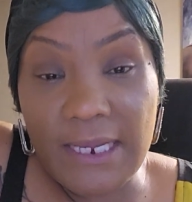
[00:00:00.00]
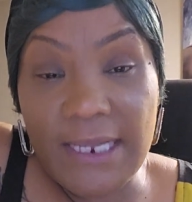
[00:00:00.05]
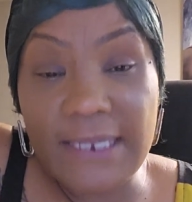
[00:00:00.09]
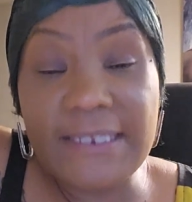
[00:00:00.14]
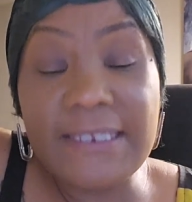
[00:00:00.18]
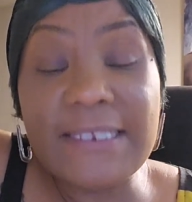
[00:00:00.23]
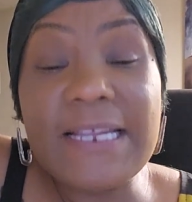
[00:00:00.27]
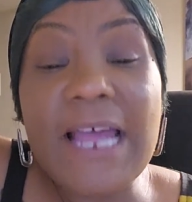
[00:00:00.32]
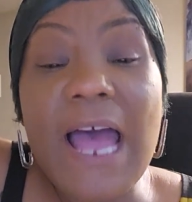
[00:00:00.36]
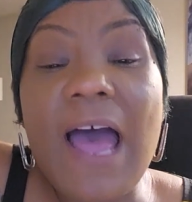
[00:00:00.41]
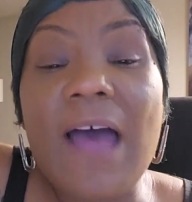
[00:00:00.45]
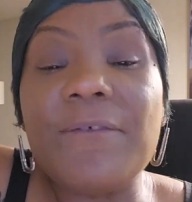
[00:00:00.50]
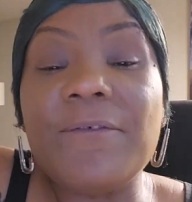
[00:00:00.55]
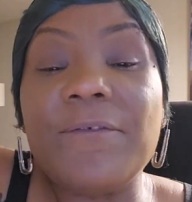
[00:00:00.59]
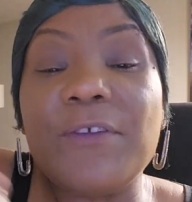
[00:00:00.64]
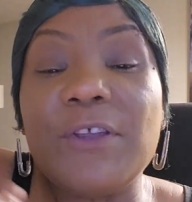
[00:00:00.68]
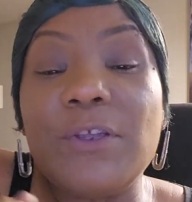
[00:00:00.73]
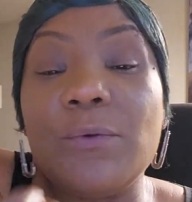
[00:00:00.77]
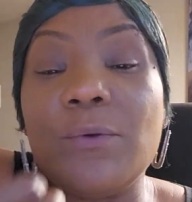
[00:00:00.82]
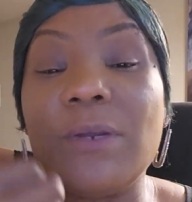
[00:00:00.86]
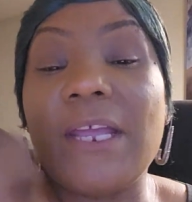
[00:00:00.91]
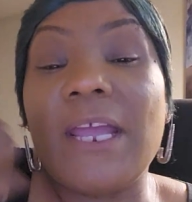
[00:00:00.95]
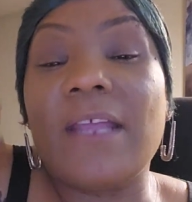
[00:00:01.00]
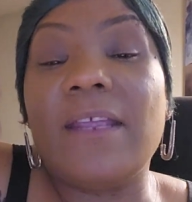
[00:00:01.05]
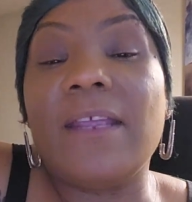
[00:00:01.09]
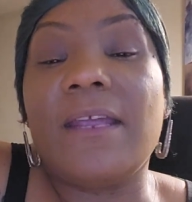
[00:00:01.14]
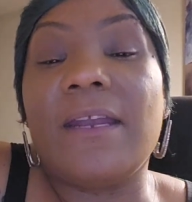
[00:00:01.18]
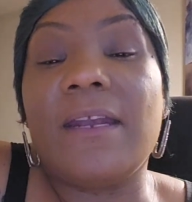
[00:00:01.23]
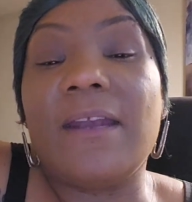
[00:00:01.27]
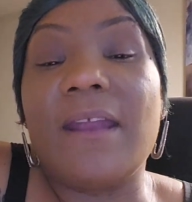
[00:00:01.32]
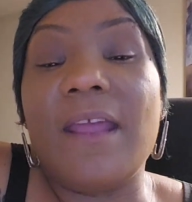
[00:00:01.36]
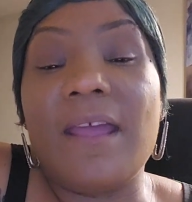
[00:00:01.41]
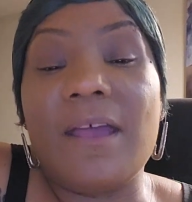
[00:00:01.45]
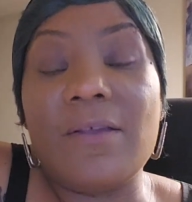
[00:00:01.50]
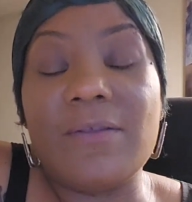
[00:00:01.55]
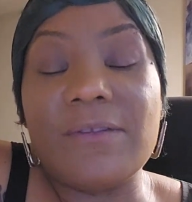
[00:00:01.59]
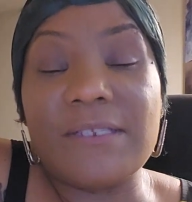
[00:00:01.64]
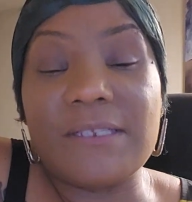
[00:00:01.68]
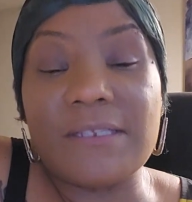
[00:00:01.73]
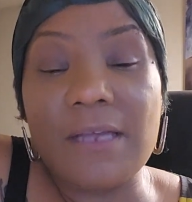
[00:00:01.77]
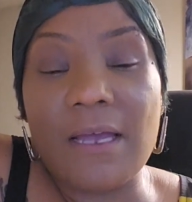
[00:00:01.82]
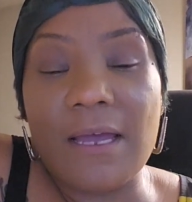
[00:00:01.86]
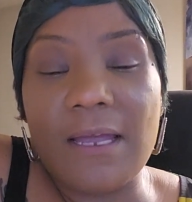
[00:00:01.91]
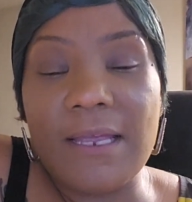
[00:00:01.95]
It's time for you to get your nails
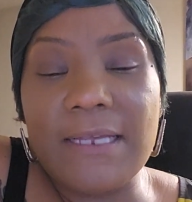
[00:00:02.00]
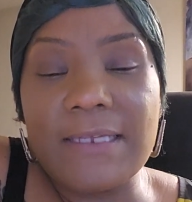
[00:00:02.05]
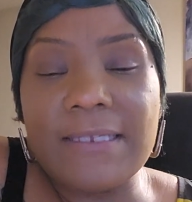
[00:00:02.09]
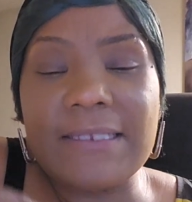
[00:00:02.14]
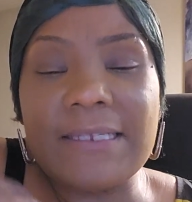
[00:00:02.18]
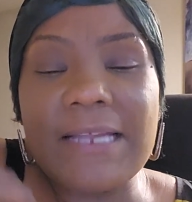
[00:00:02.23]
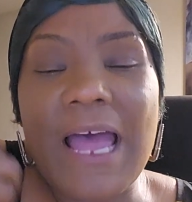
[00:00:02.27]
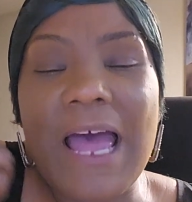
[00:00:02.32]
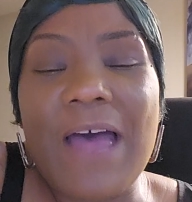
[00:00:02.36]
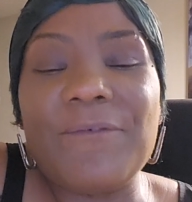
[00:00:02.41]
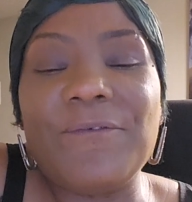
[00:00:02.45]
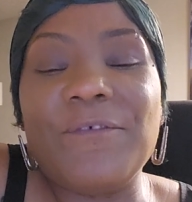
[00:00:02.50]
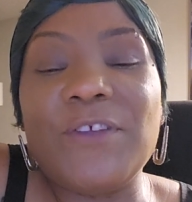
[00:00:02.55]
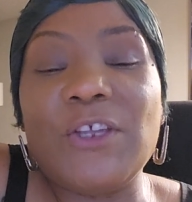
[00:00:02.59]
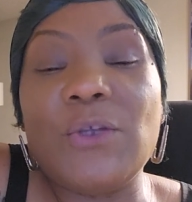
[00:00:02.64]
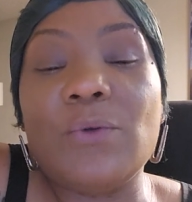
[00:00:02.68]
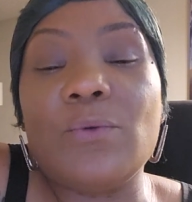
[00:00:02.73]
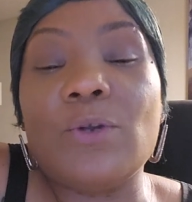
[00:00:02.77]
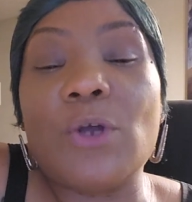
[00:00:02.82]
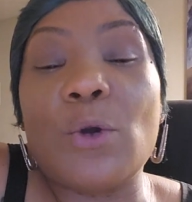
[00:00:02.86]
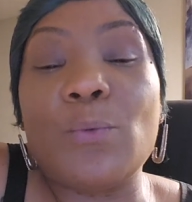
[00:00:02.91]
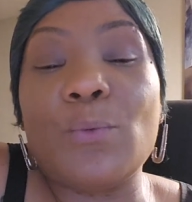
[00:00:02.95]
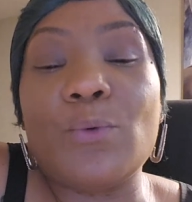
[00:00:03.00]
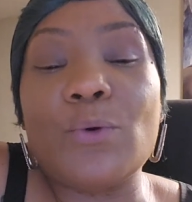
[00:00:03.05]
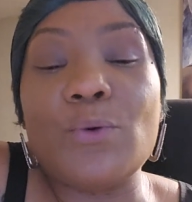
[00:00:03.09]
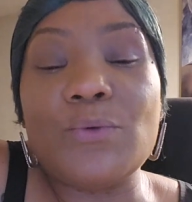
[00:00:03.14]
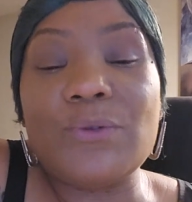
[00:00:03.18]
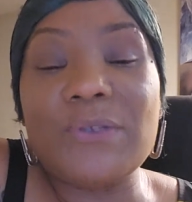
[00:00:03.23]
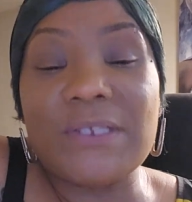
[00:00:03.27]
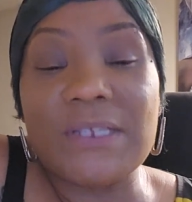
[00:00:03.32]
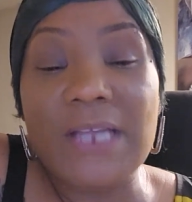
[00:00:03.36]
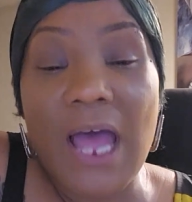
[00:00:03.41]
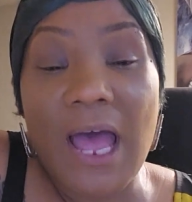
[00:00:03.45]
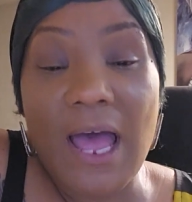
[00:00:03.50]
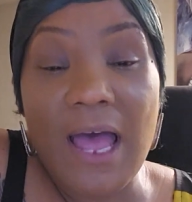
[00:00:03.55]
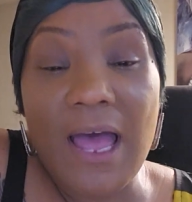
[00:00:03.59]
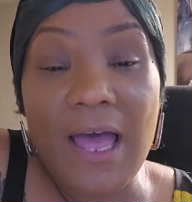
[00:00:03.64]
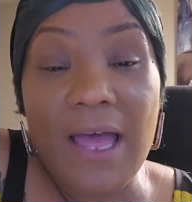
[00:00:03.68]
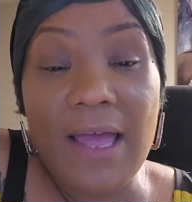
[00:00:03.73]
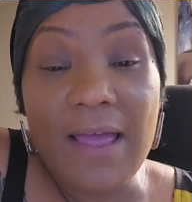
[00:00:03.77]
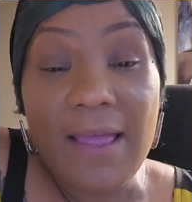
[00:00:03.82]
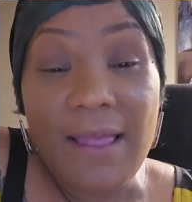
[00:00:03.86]
done. It's time for you to woosah.